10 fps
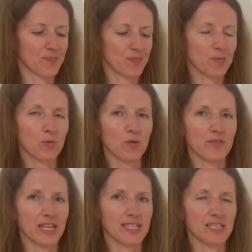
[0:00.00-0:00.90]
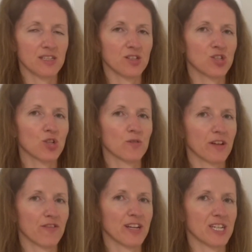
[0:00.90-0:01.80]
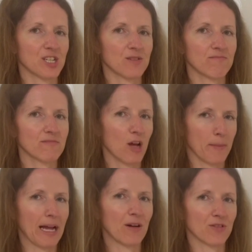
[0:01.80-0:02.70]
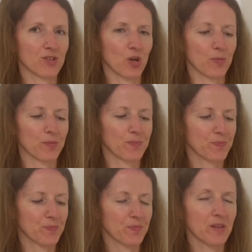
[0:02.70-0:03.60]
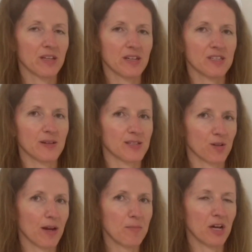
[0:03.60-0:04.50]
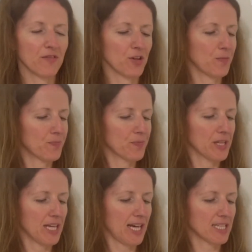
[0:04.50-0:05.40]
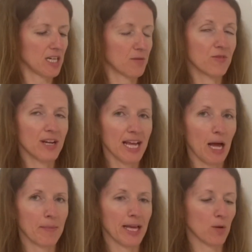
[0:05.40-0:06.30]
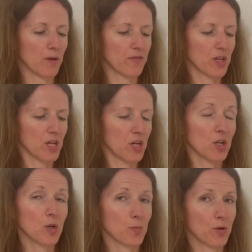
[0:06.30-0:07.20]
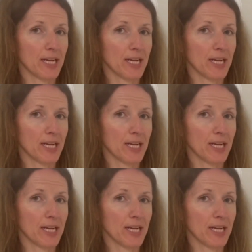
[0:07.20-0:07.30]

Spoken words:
but with this sugary finish coming out on the top. So it's a great perfume, and I'm really happy with Capri in a